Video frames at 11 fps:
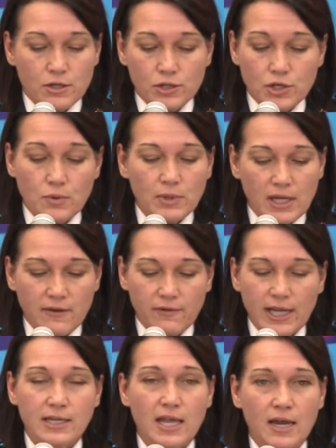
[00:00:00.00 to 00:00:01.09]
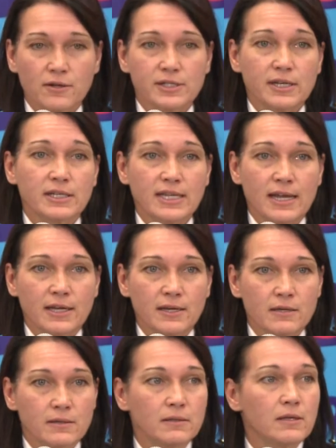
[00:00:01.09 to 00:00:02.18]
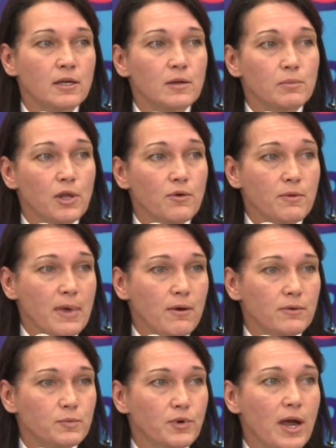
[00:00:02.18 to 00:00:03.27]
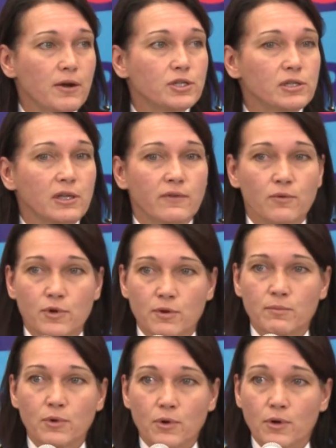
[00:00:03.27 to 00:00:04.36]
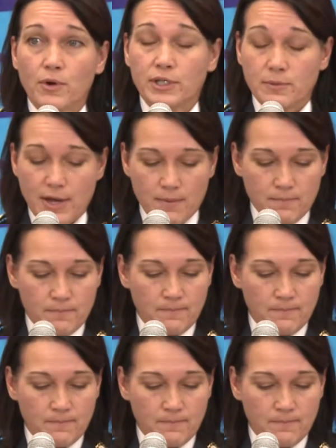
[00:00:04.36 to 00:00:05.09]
don't leave lit candles unattended, blow them out prior to leaving the room or going to bed.